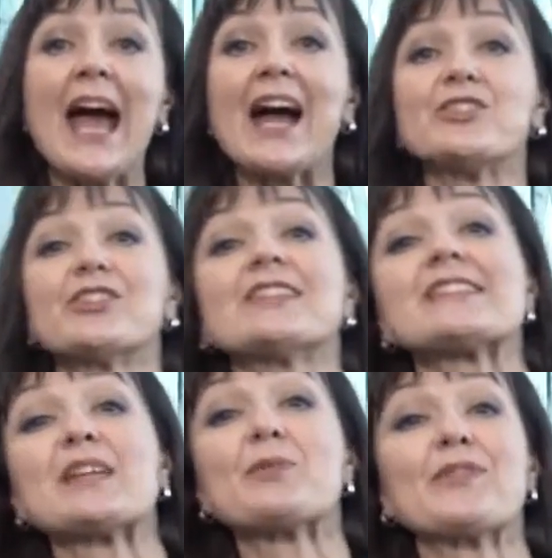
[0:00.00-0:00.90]
As you can
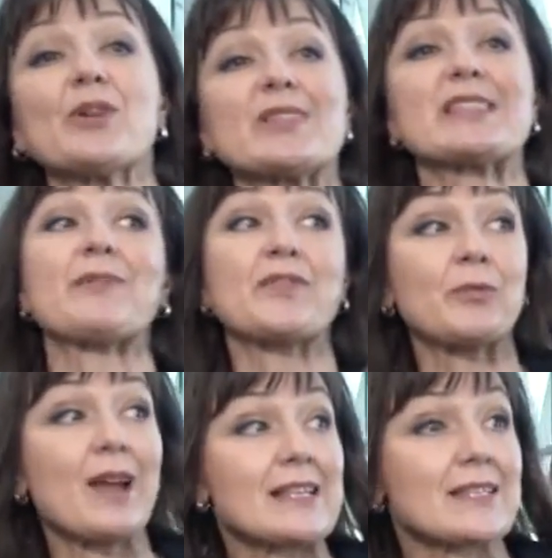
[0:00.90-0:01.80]
see, we've got some of the
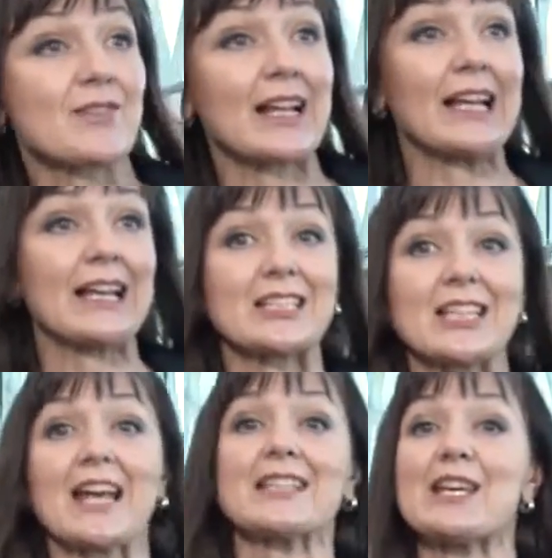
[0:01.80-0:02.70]
rest of the
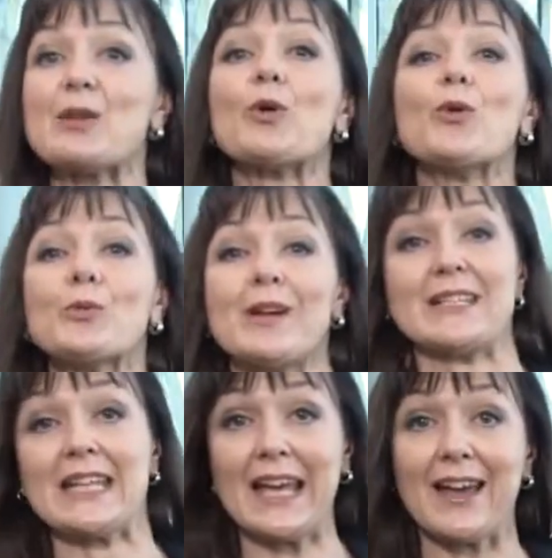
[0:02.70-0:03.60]
ClickShare team
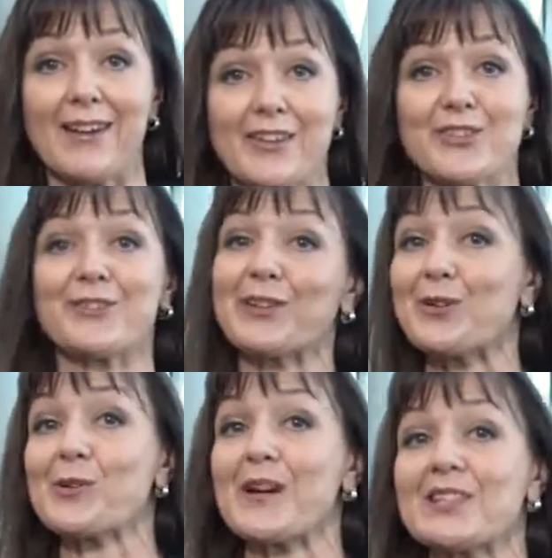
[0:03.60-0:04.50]
already here answering
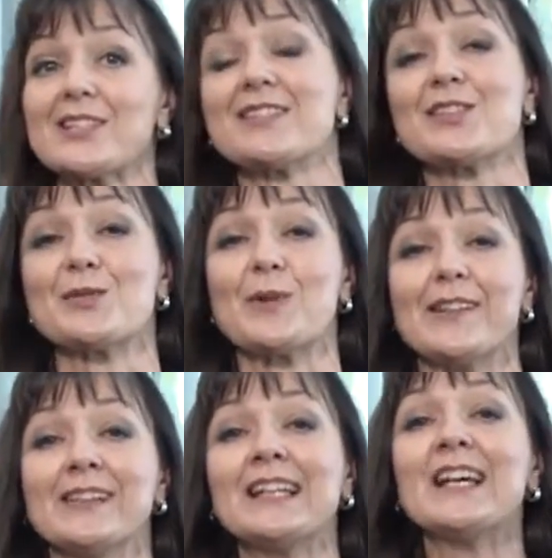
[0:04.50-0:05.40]
your questions as
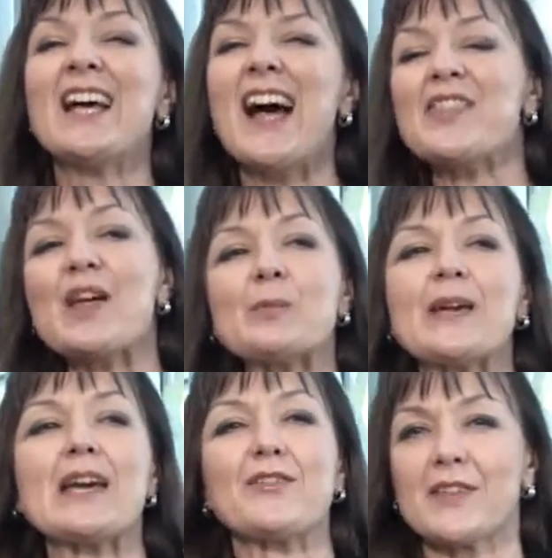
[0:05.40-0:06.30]
well. And they'll
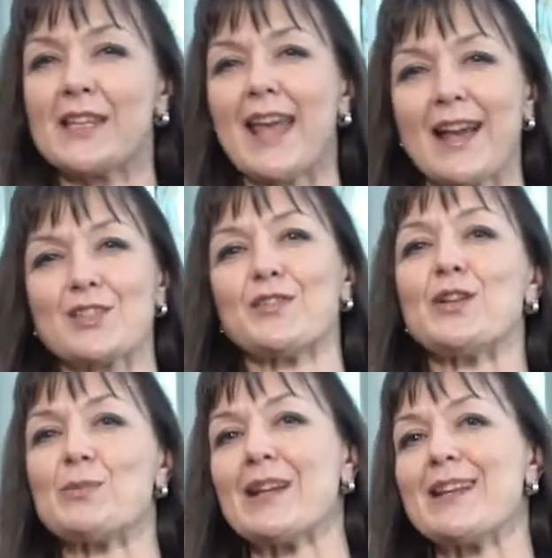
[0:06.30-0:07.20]
be here for the next
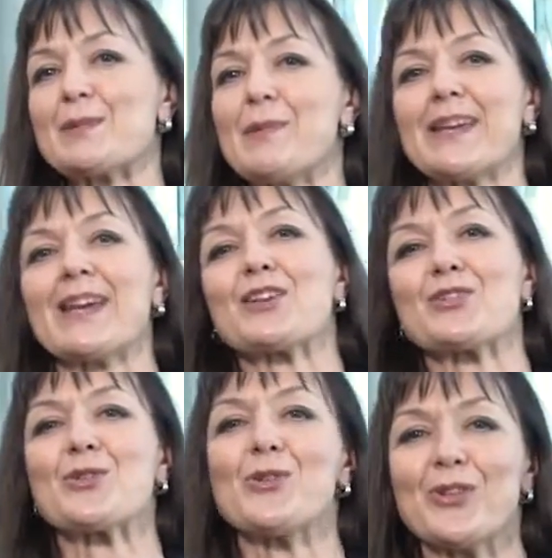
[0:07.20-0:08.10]
few minutes, making
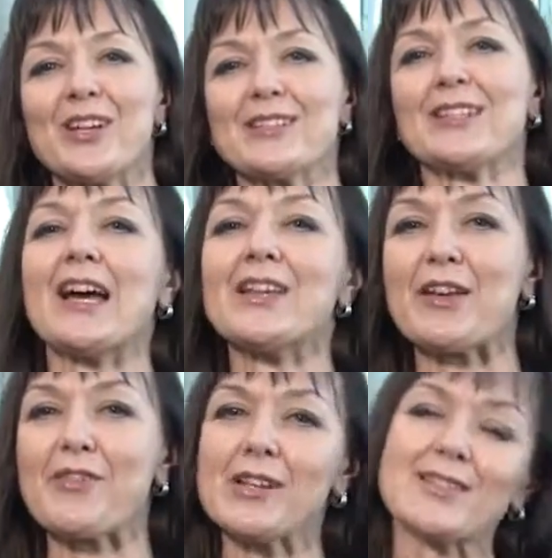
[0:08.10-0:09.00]
sure that, yeah,
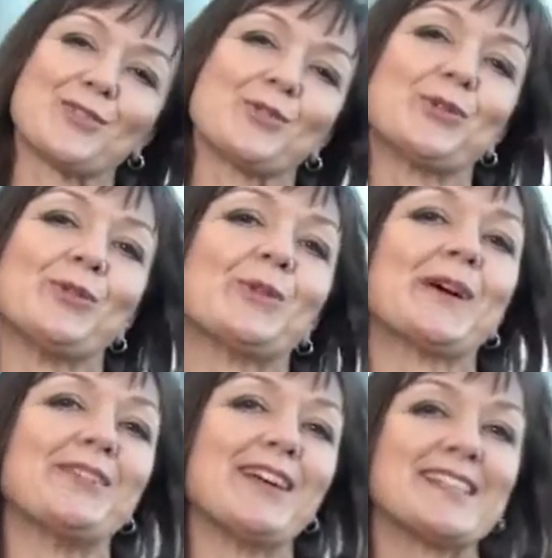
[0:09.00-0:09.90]
they've answered all your
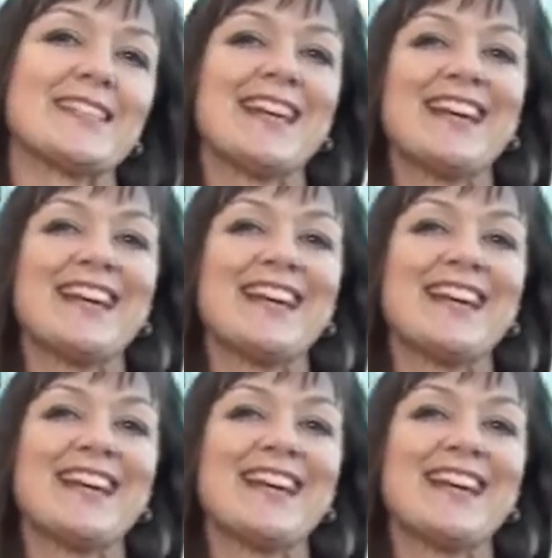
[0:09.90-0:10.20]
queries.